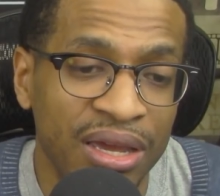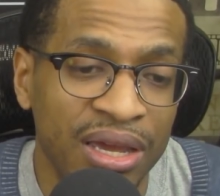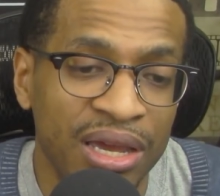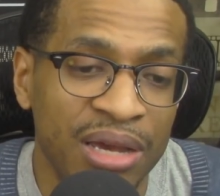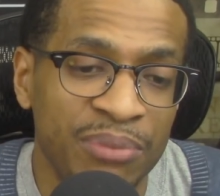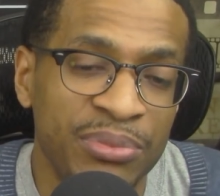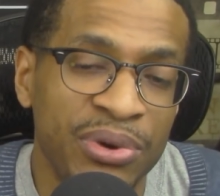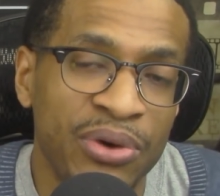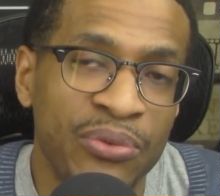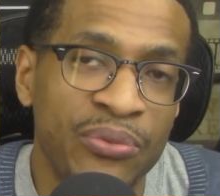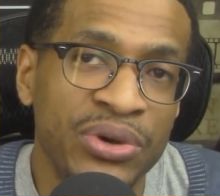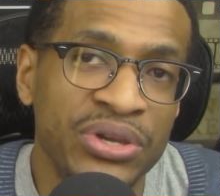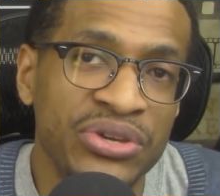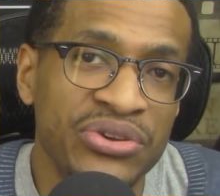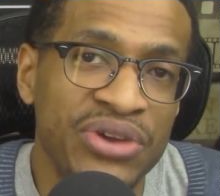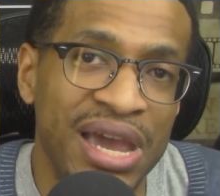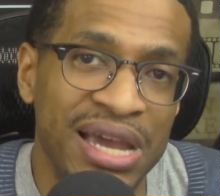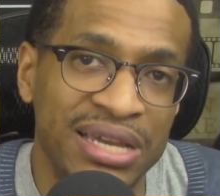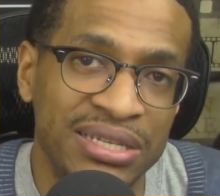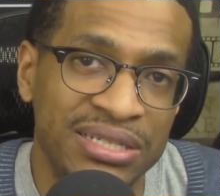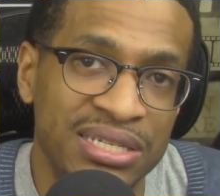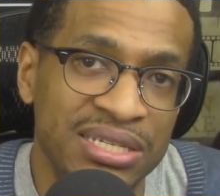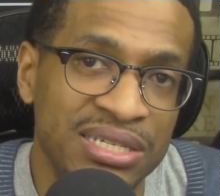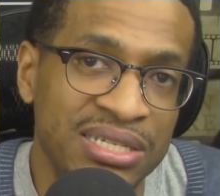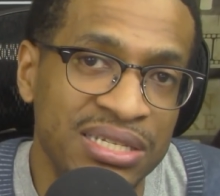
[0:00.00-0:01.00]
But when you
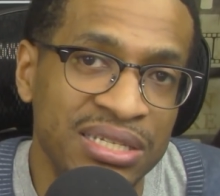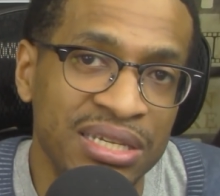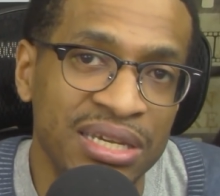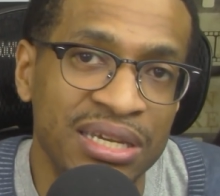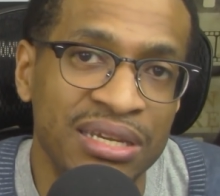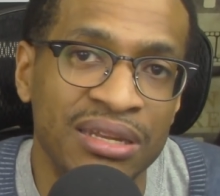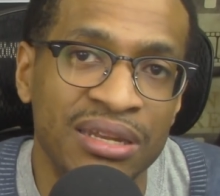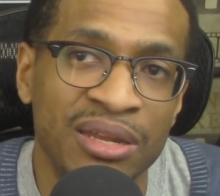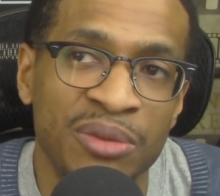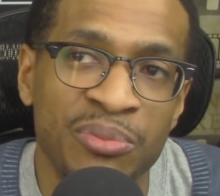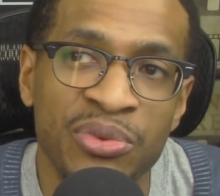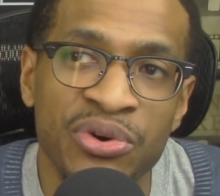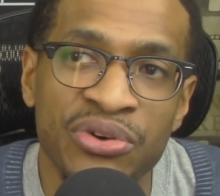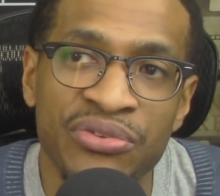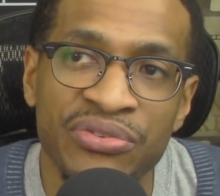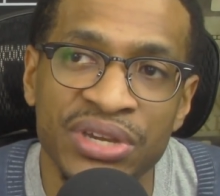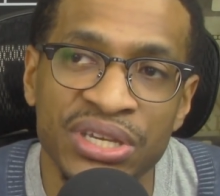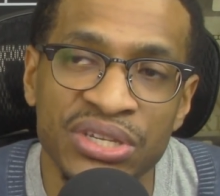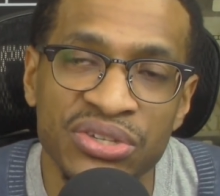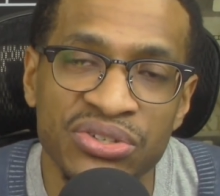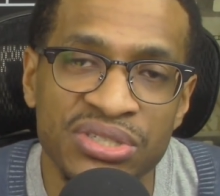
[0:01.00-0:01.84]
actually see it in the movie and you